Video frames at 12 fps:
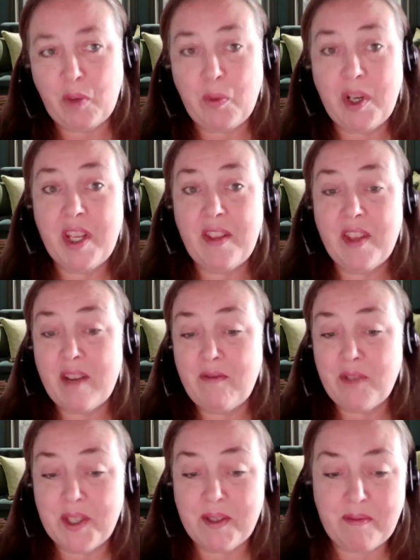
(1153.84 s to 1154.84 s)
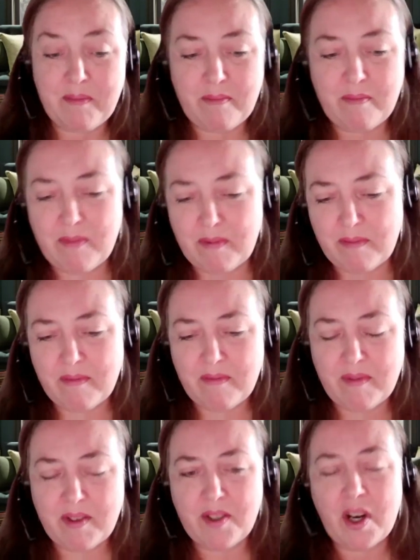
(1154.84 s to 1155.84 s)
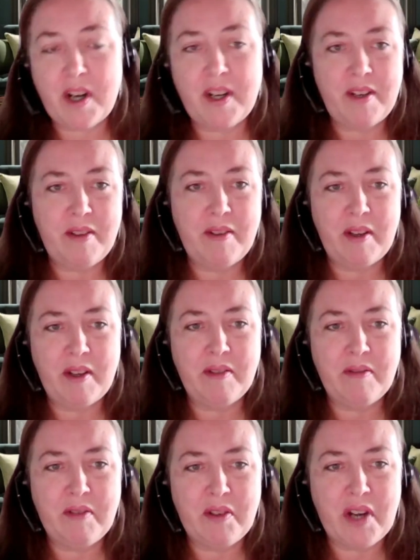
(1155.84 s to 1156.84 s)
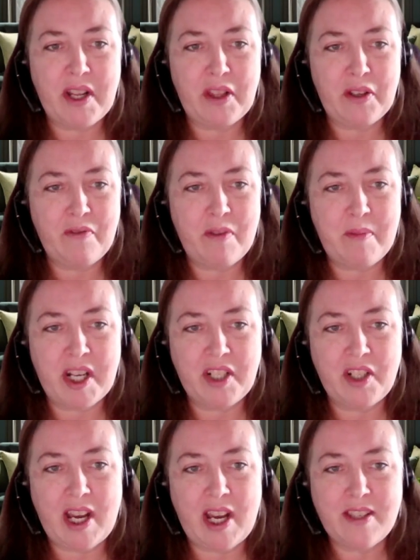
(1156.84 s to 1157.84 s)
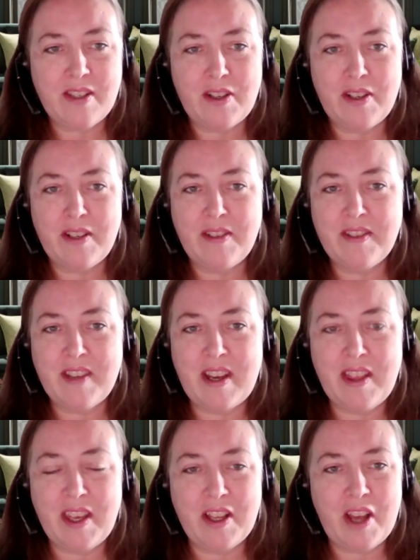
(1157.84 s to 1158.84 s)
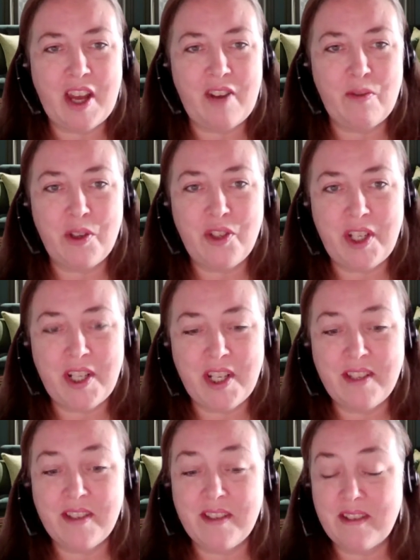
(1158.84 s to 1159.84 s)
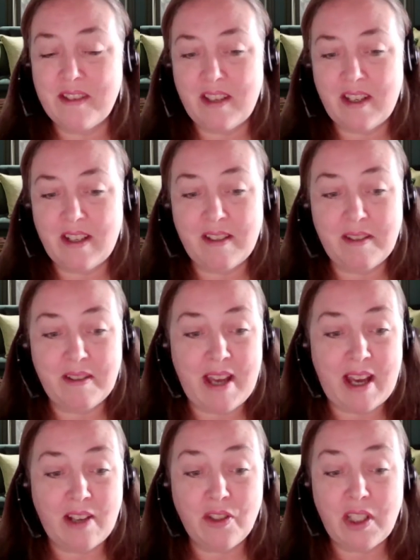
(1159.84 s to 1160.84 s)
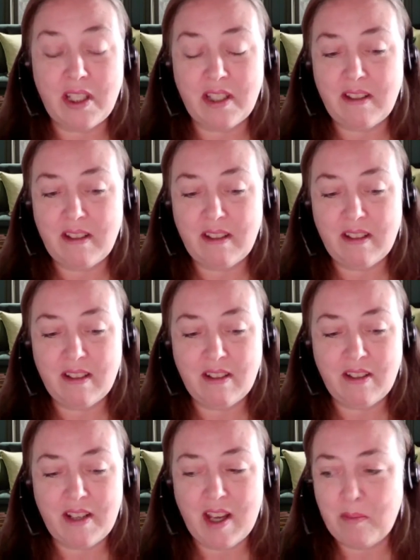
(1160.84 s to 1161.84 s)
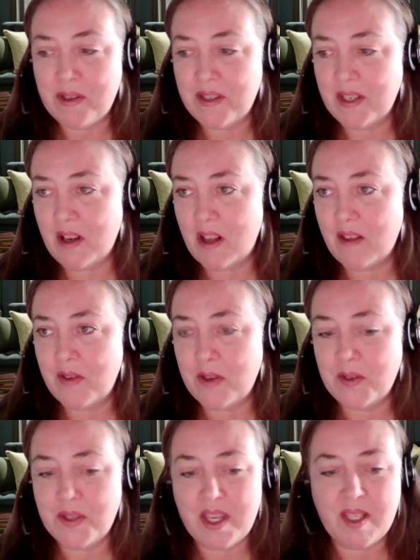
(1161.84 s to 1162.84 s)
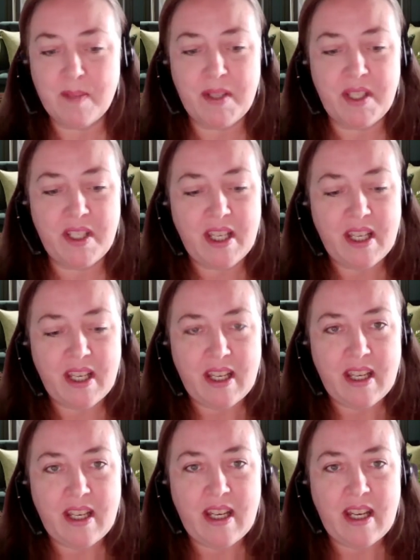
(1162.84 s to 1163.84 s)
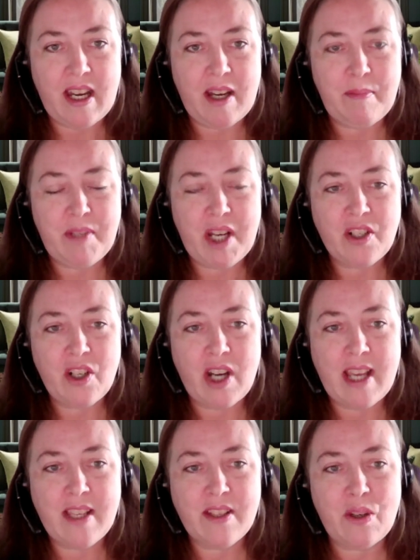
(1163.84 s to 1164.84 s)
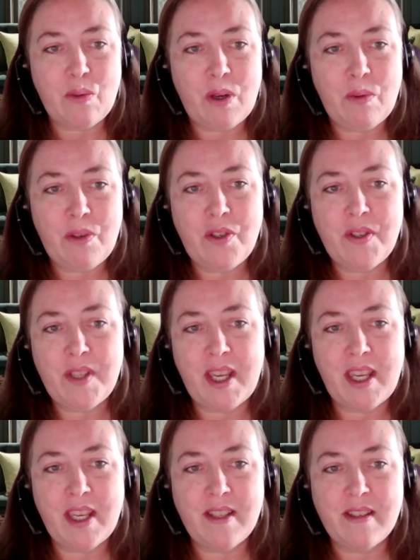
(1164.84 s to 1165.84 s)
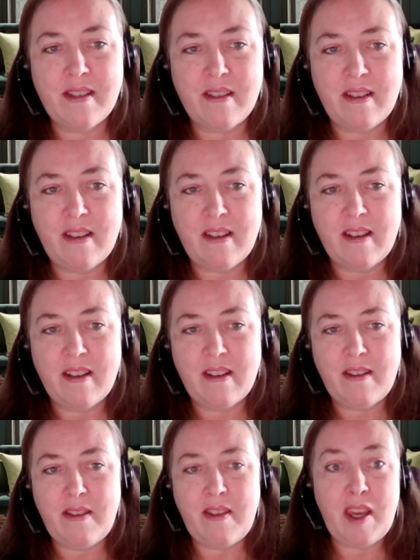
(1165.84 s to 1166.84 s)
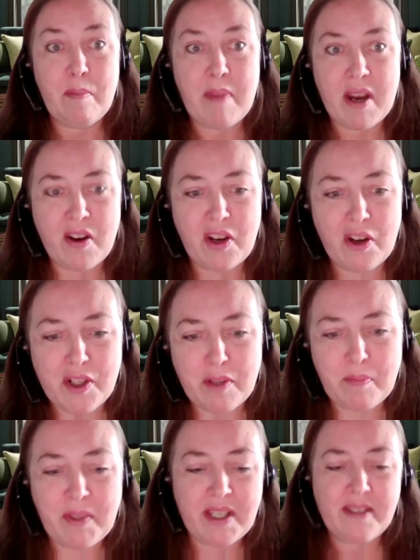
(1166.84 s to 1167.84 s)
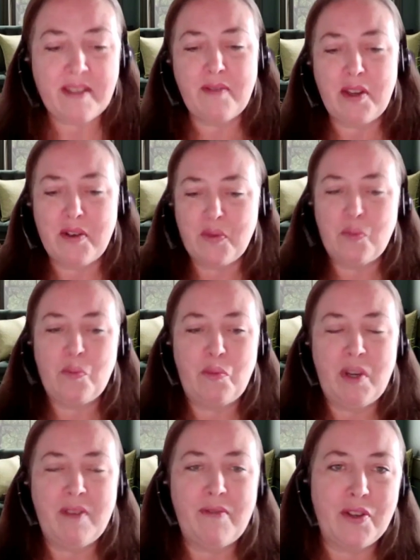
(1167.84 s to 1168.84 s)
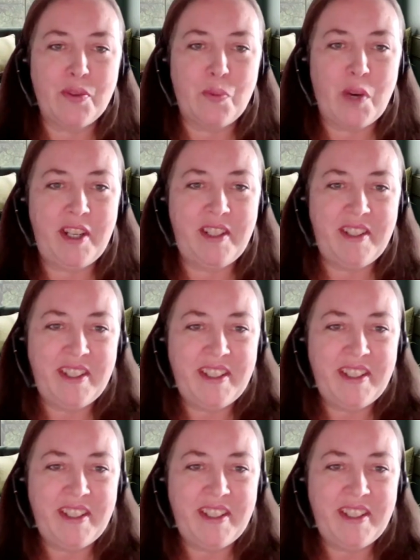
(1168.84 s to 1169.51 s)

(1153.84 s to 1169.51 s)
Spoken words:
reading that I've just started to try to learn from Dr. Eisler is, I think a lot of what she does actually could help us in all of those things. But Dr. Eisler, what would you say is the barrier to peace, if there's one?